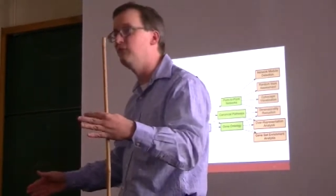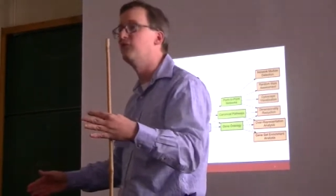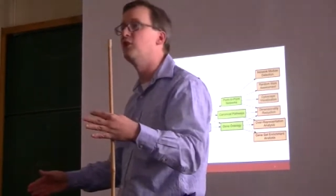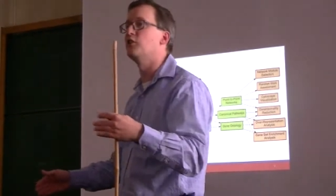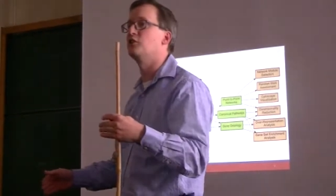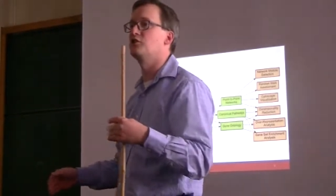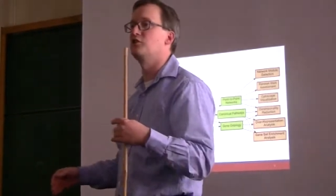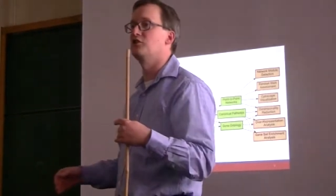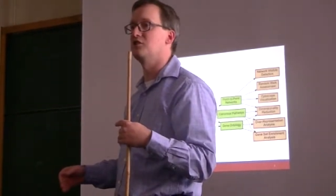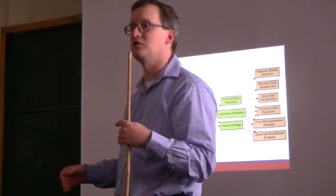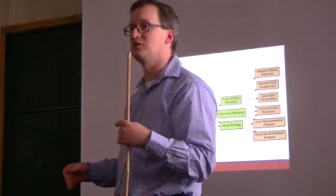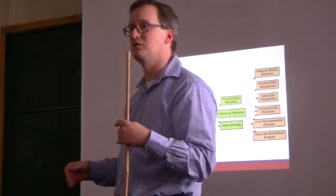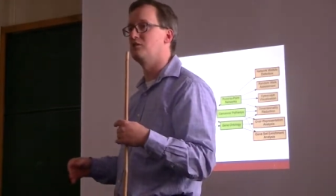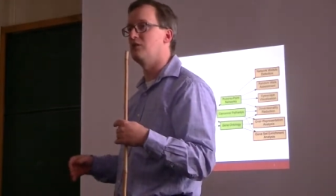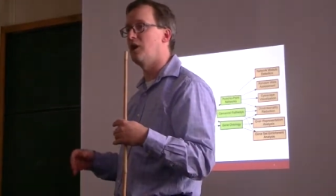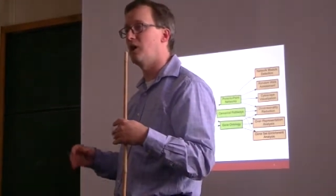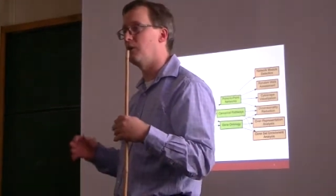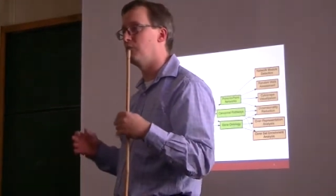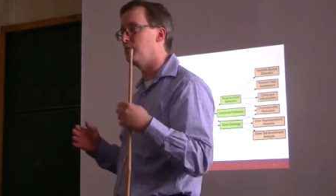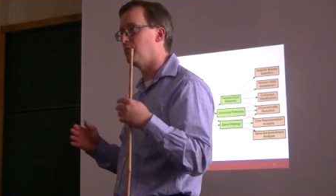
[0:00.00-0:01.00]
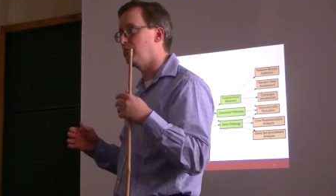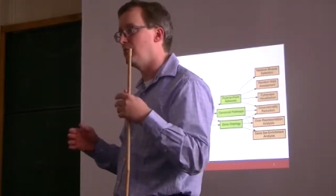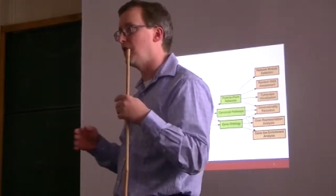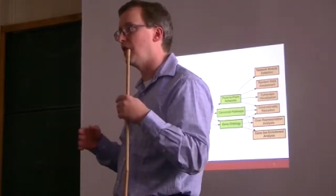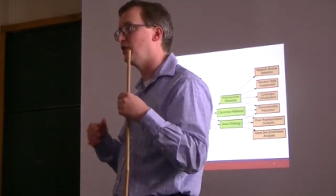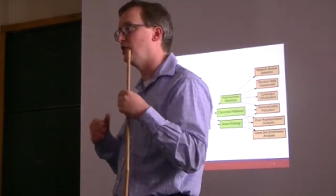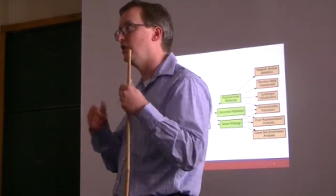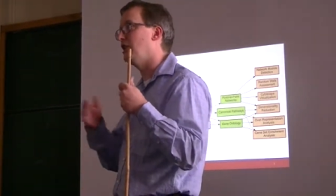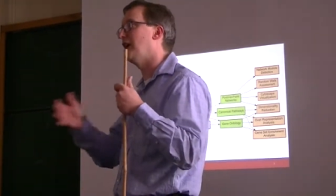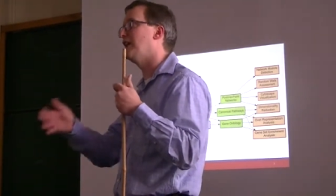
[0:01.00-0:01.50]
functions are
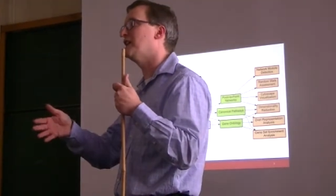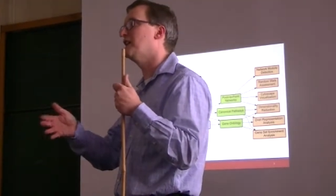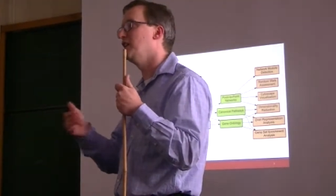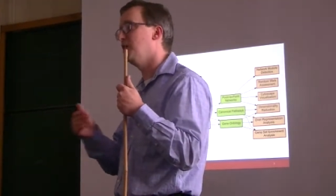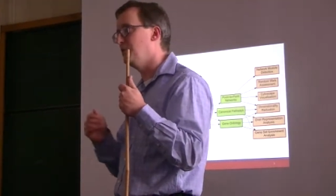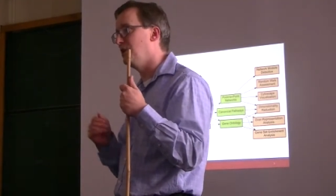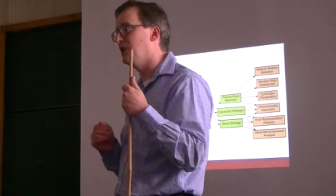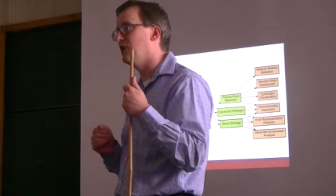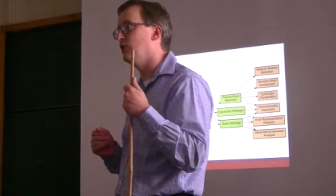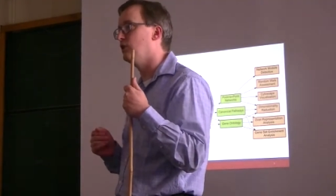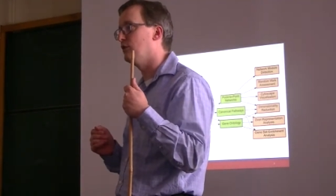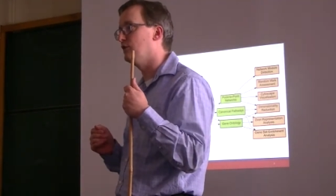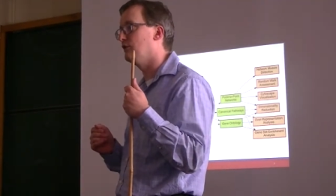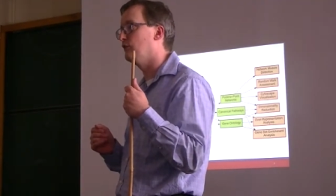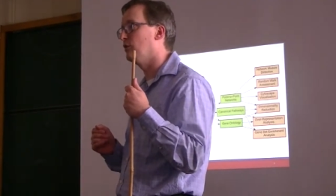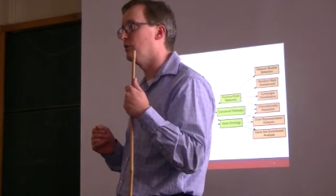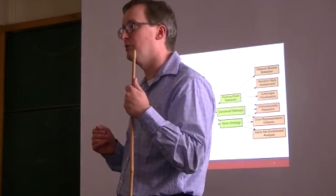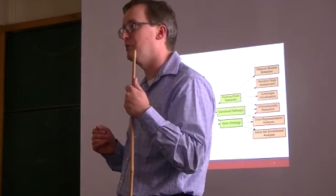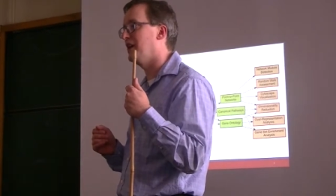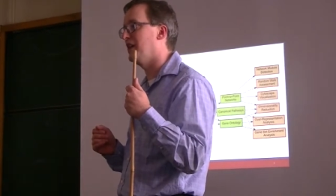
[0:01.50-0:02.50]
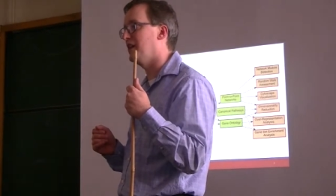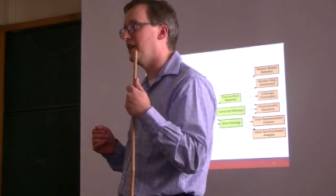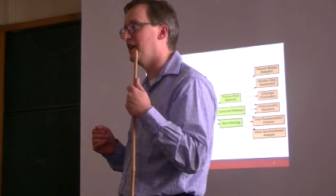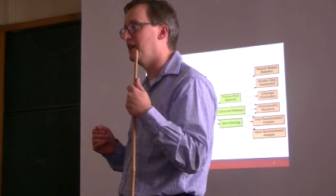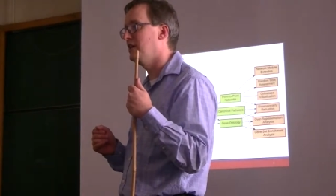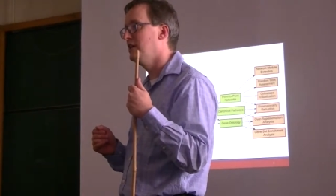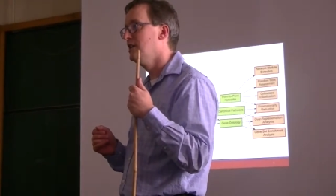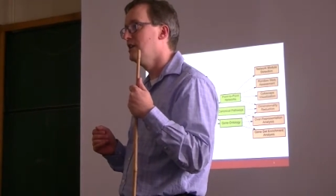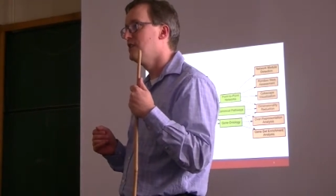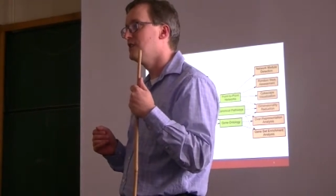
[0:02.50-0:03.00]
likely to be coded for by
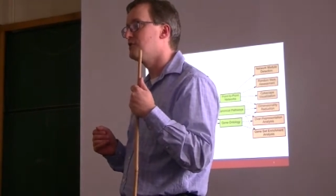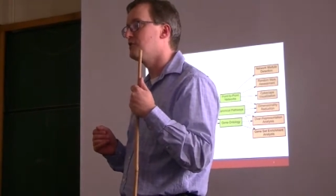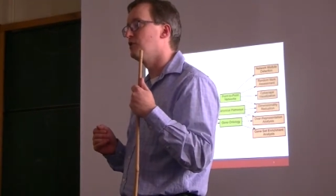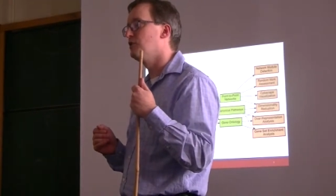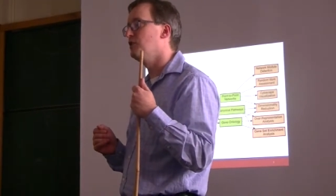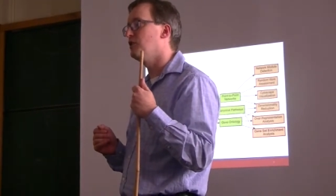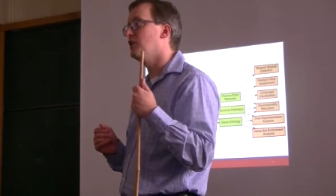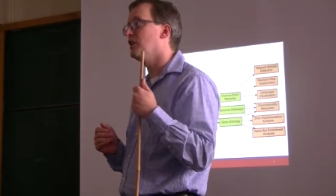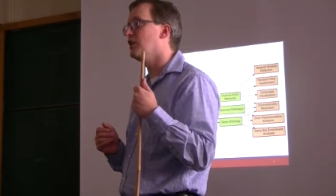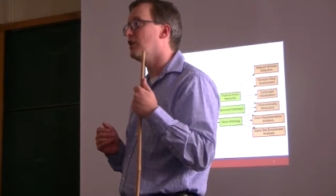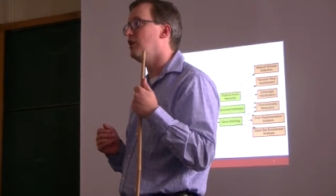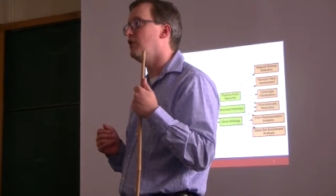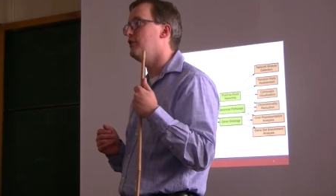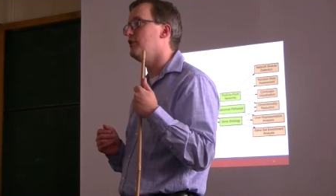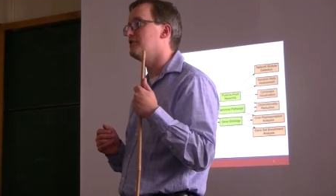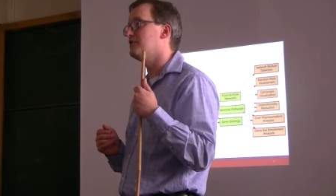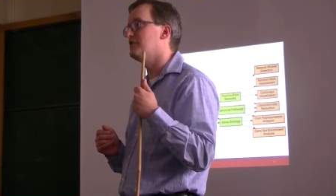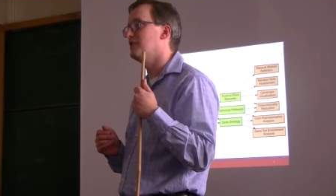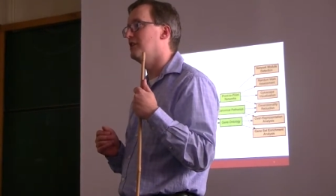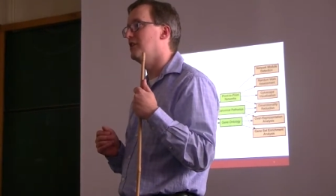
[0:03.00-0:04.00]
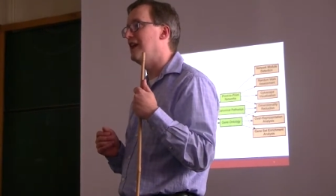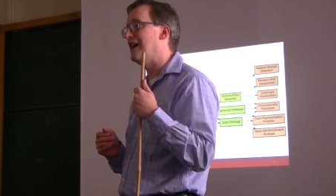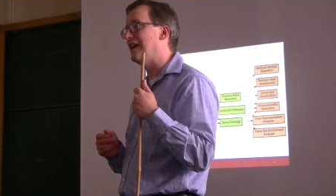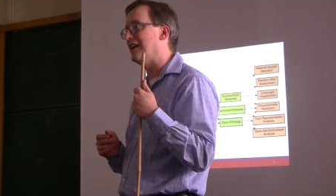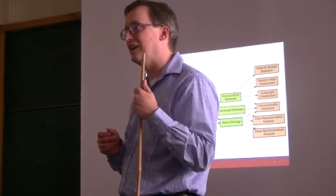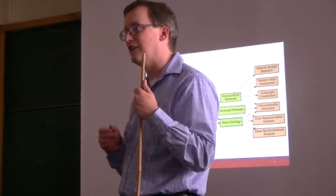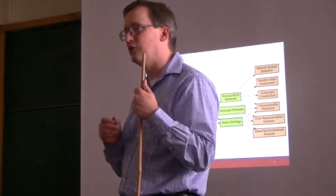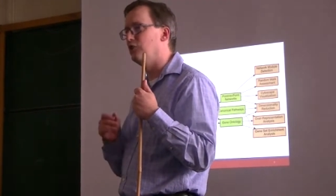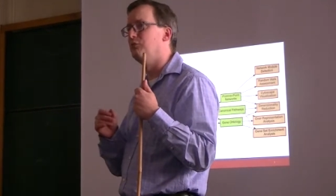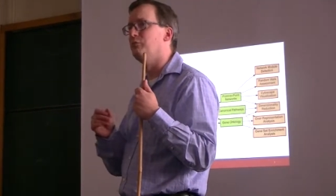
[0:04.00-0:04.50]
that. So you can call this a
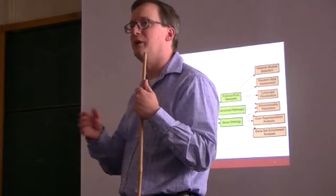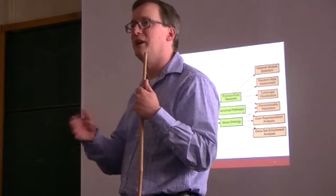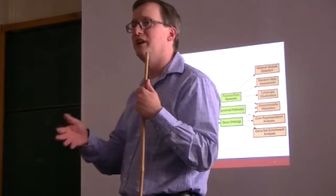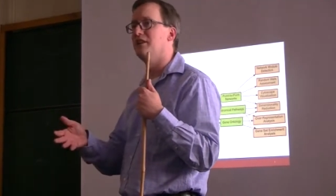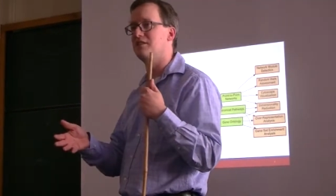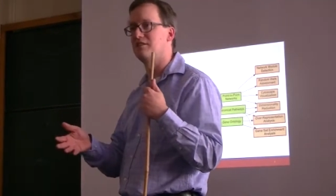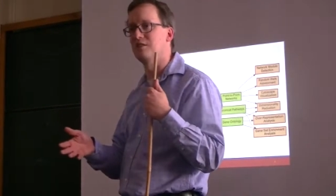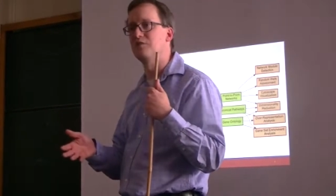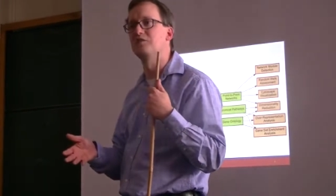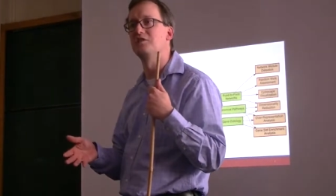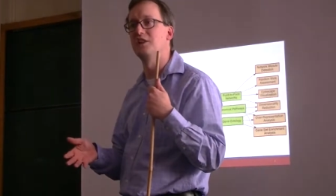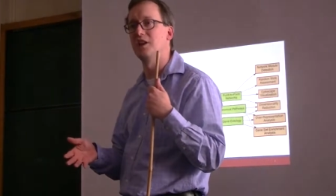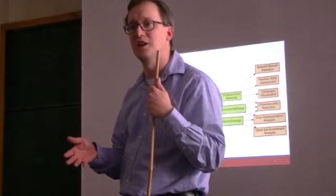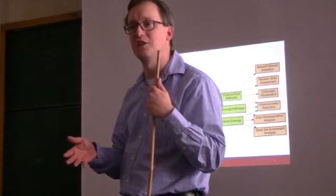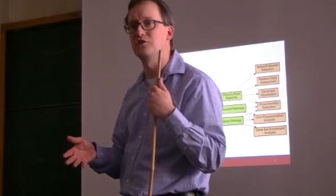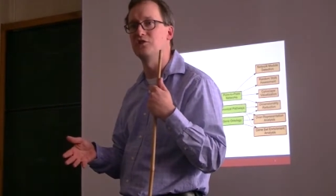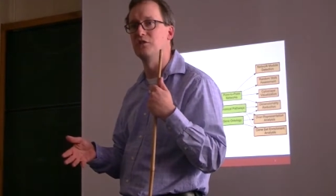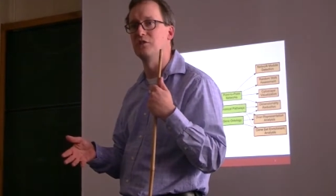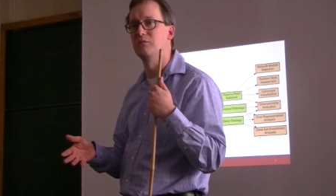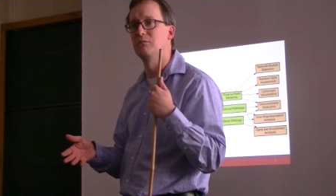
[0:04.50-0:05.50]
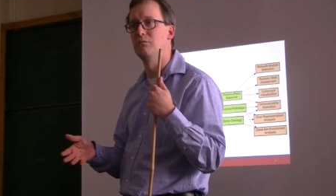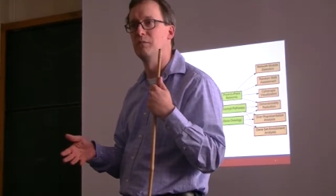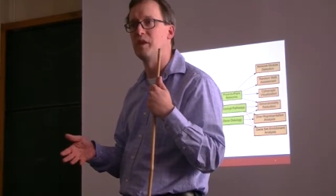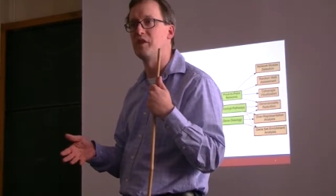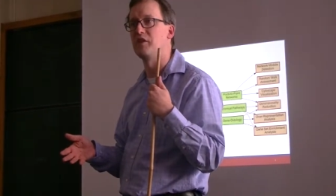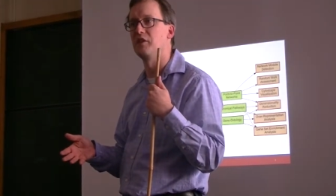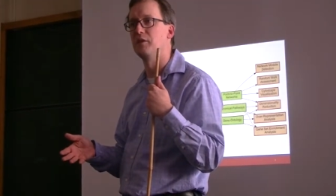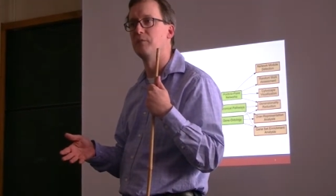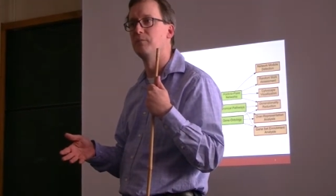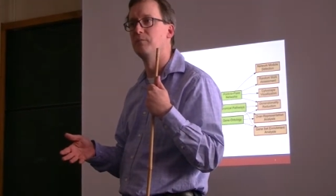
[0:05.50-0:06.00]
guilt by association
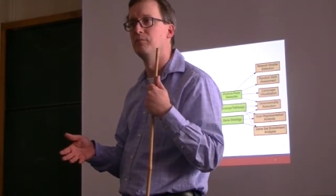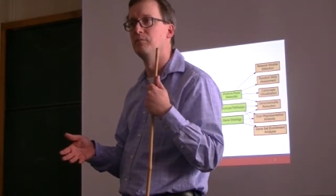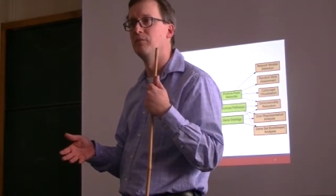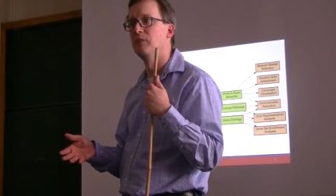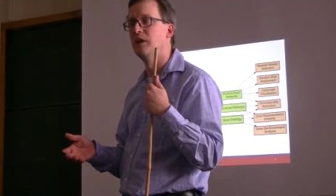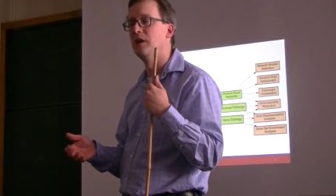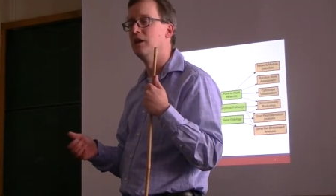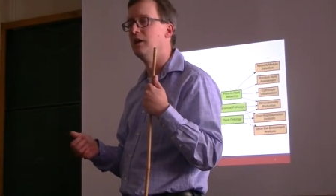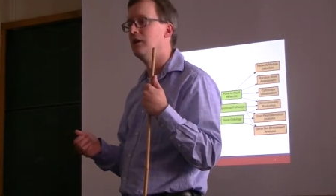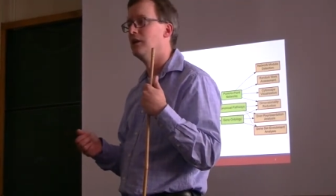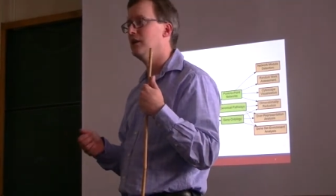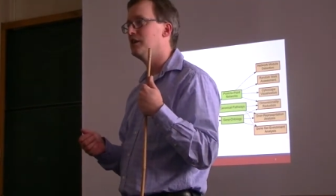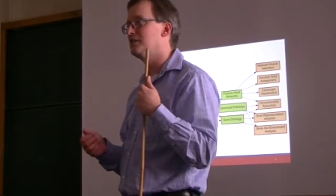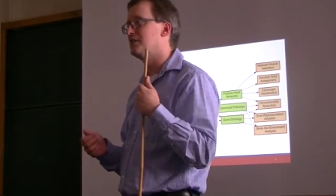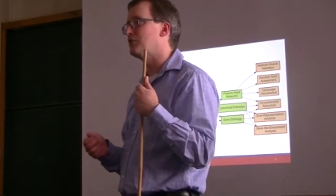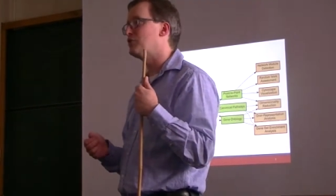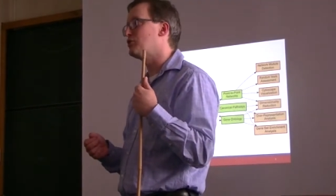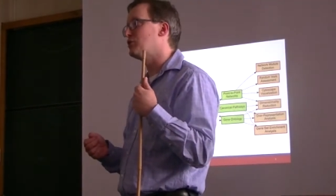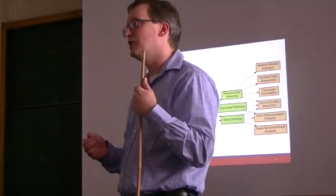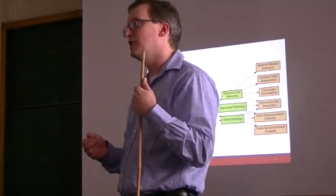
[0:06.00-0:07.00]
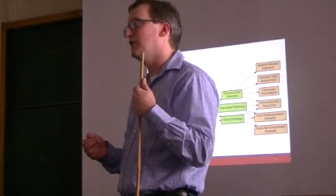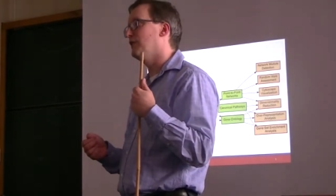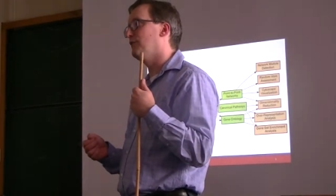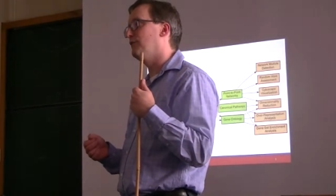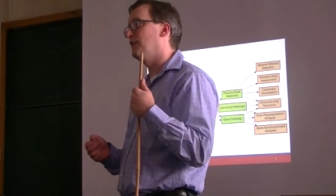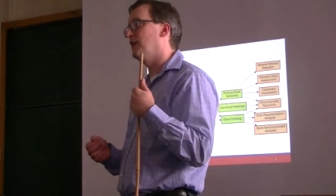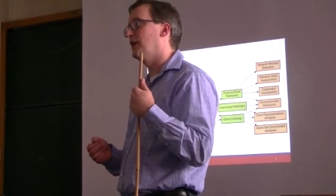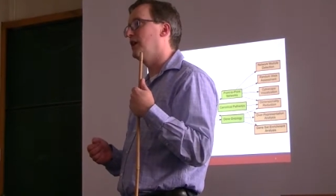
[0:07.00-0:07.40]
method. Essentially, if